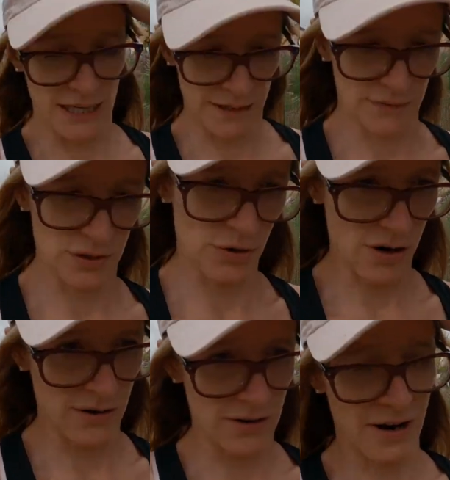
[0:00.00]
if you
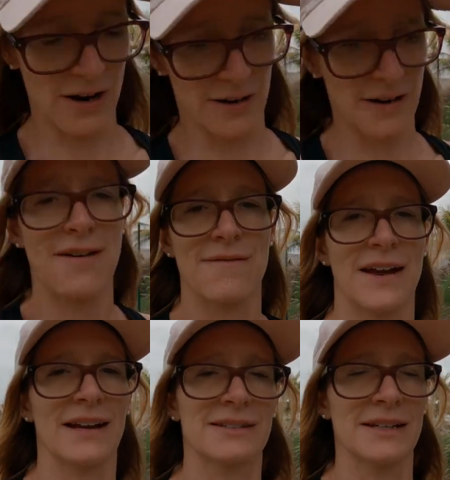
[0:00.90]
are
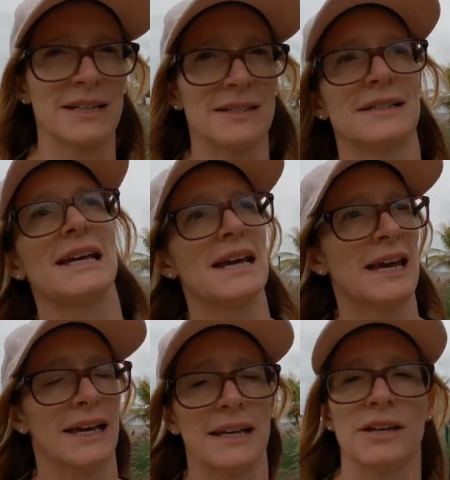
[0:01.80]
unvaccinated.
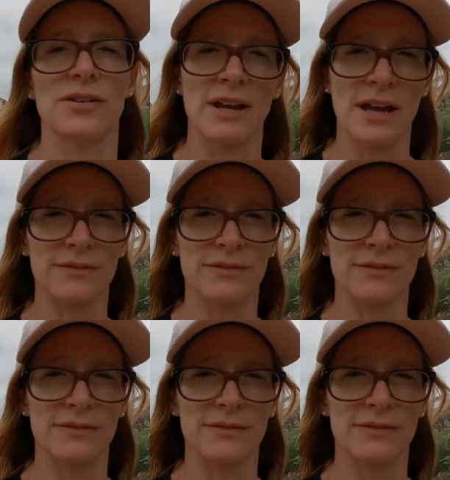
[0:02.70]
And here you're going